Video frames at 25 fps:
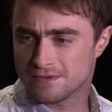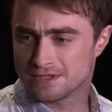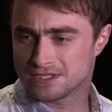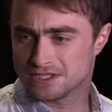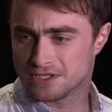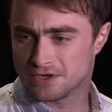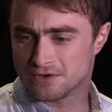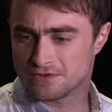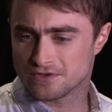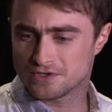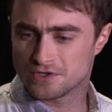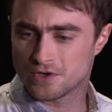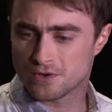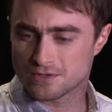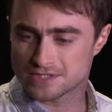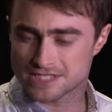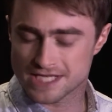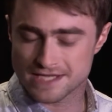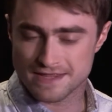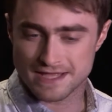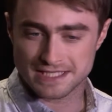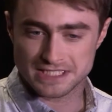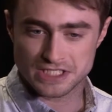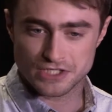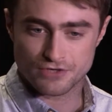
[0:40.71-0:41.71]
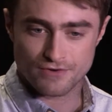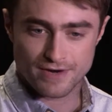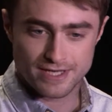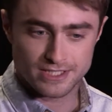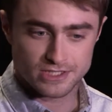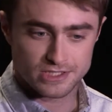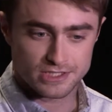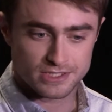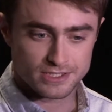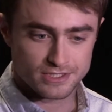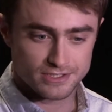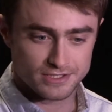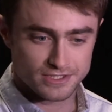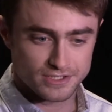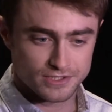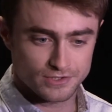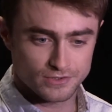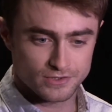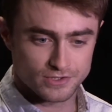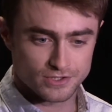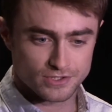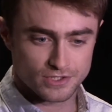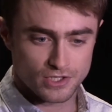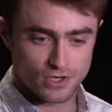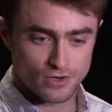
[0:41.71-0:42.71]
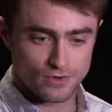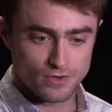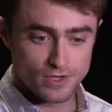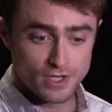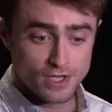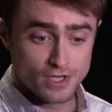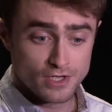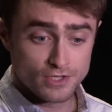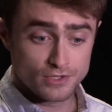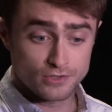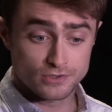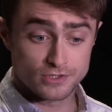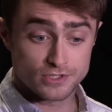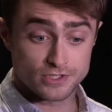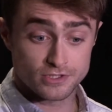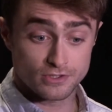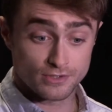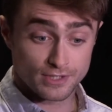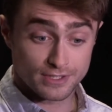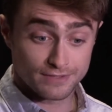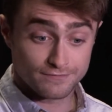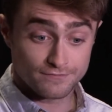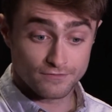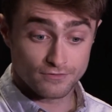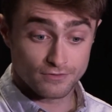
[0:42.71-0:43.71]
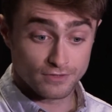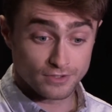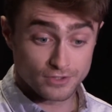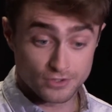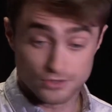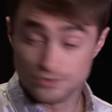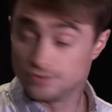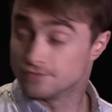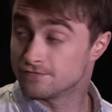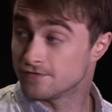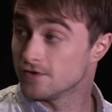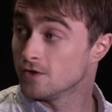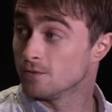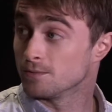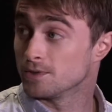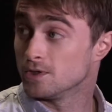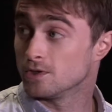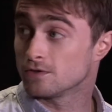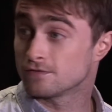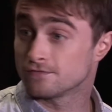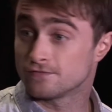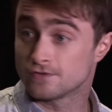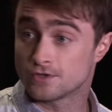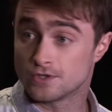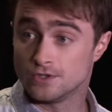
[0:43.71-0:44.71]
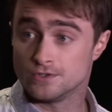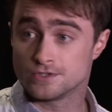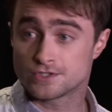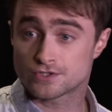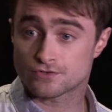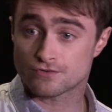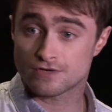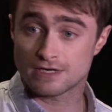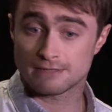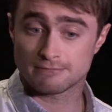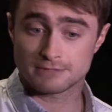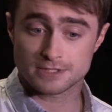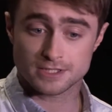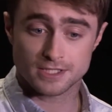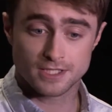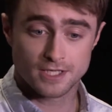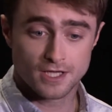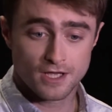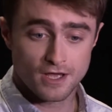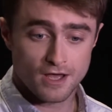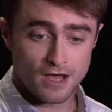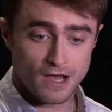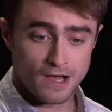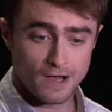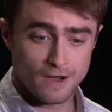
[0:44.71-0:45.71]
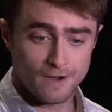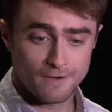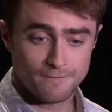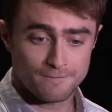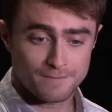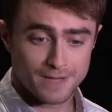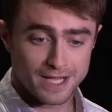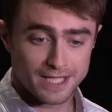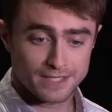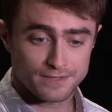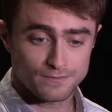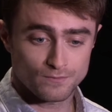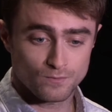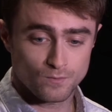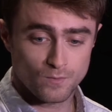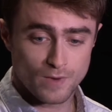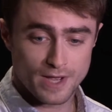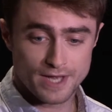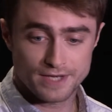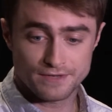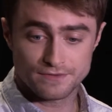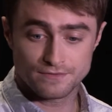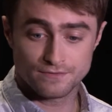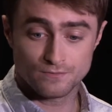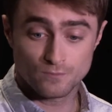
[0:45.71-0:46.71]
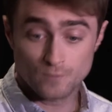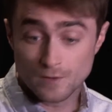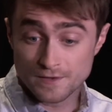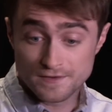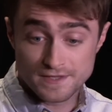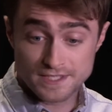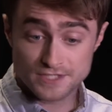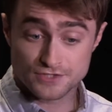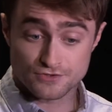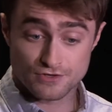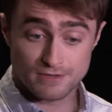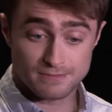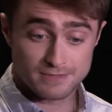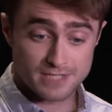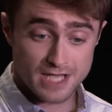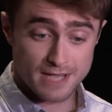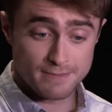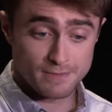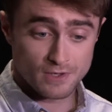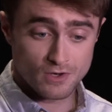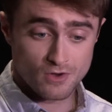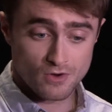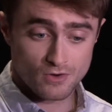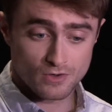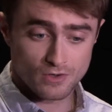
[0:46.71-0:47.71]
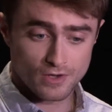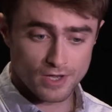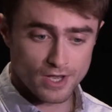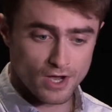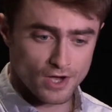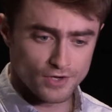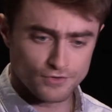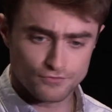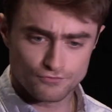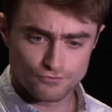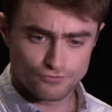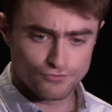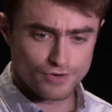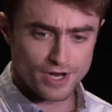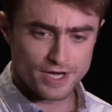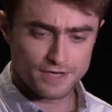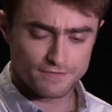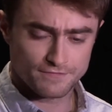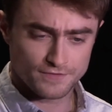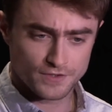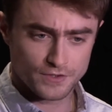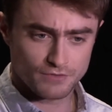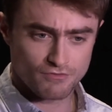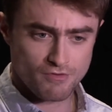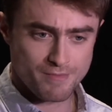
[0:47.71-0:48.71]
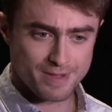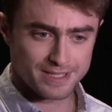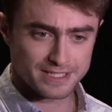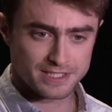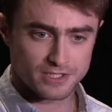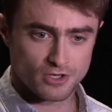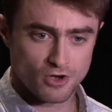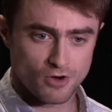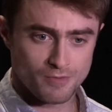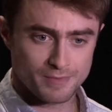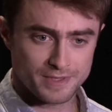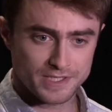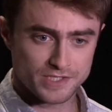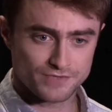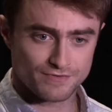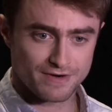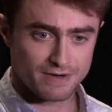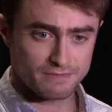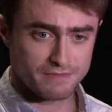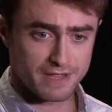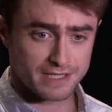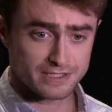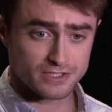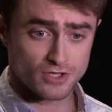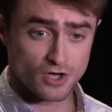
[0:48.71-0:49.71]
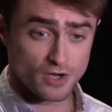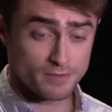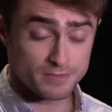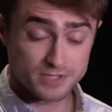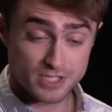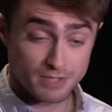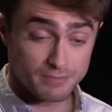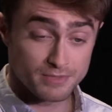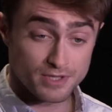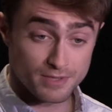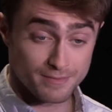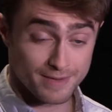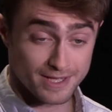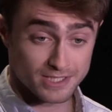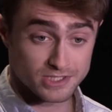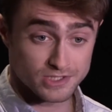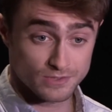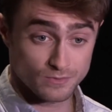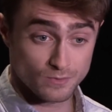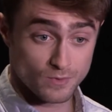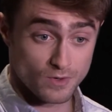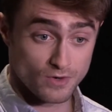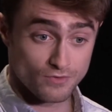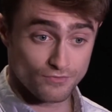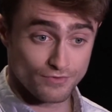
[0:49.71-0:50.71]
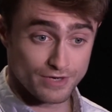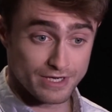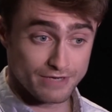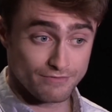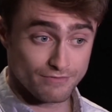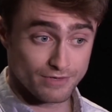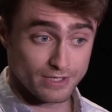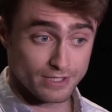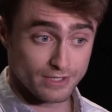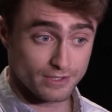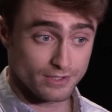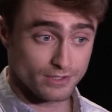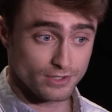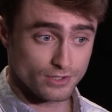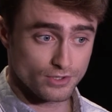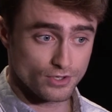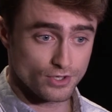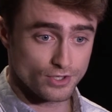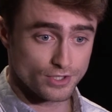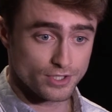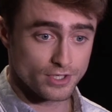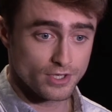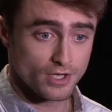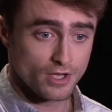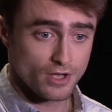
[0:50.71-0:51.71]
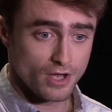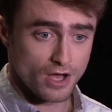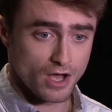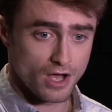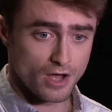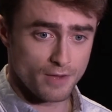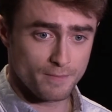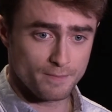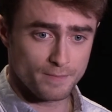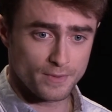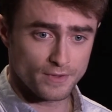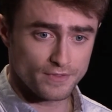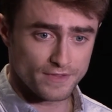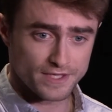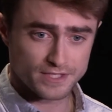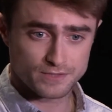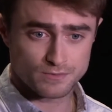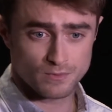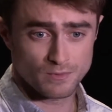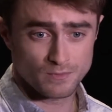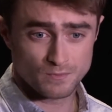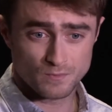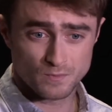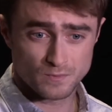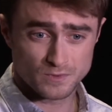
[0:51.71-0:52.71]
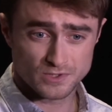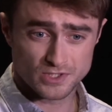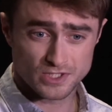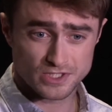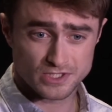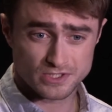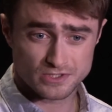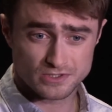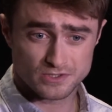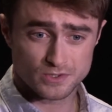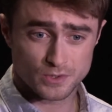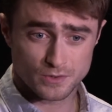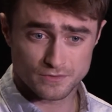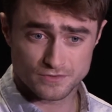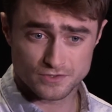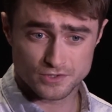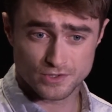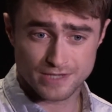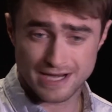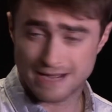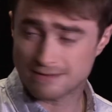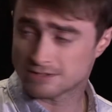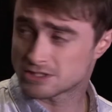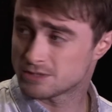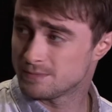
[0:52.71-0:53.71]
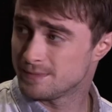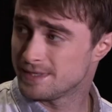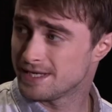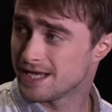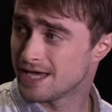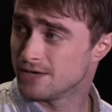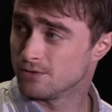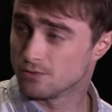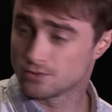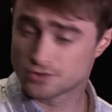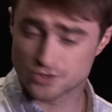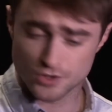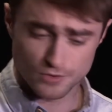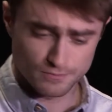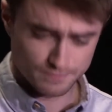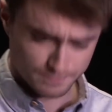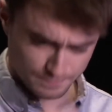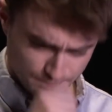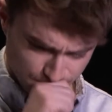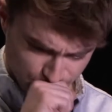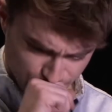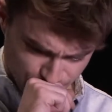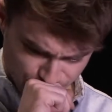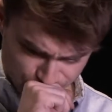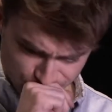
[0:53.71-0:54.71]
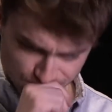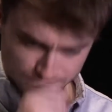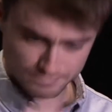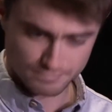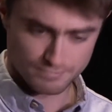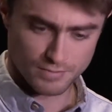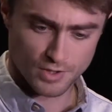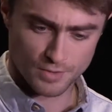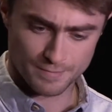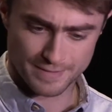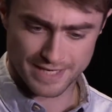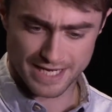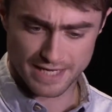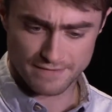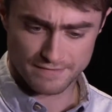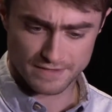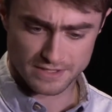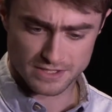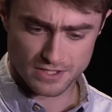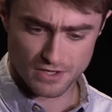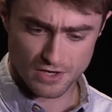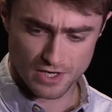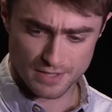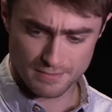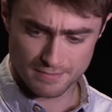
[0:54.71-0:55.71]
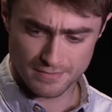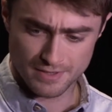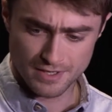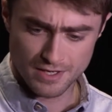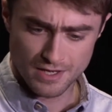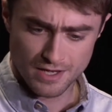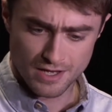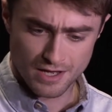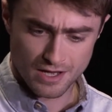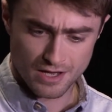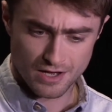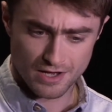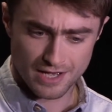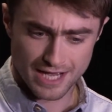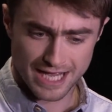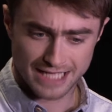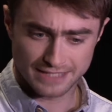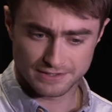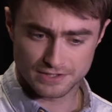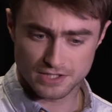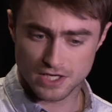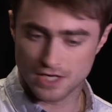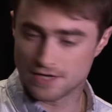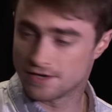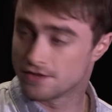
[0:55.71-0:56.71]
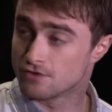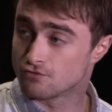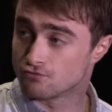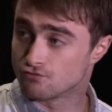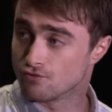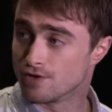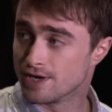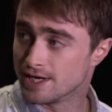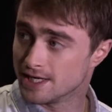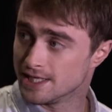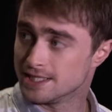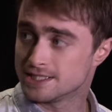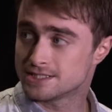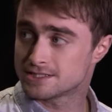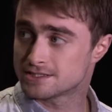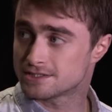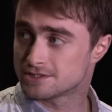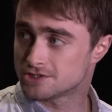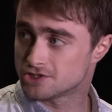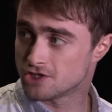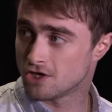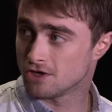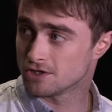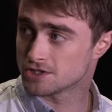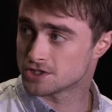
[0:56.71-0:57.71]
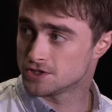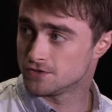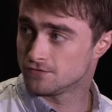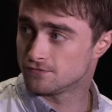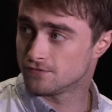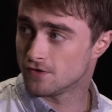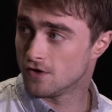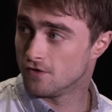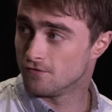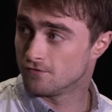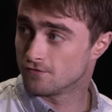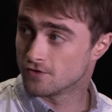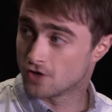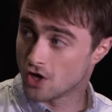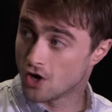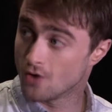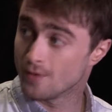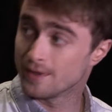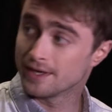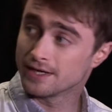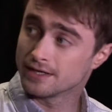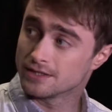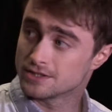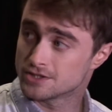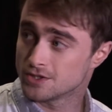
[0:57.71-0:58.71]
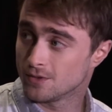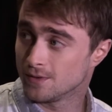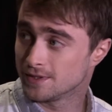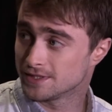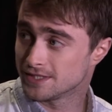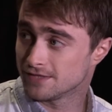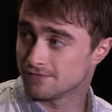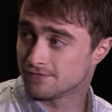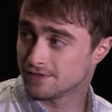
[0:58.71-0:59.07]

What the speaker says: You know, you don't say that to your agents because you just go, you're just looking for a good film, you're looking for good scripts. And when this script came along, like I'd read a few romantic comedies around that time. Some of them actually were really, really good, but this one just sort of stood out to me, and also, pardon me, at the time had kind of the realist chance of going, so I